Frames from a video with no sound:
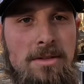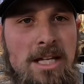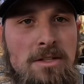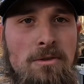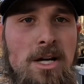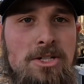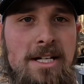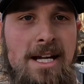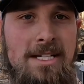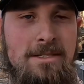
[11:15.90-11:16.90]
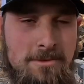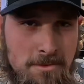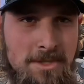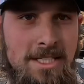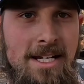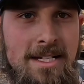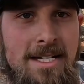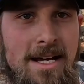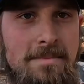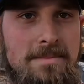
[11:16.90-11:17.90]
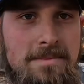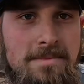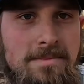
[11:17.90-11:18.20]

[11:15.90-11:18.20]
Thanks for watching, guys. We'll see you next time.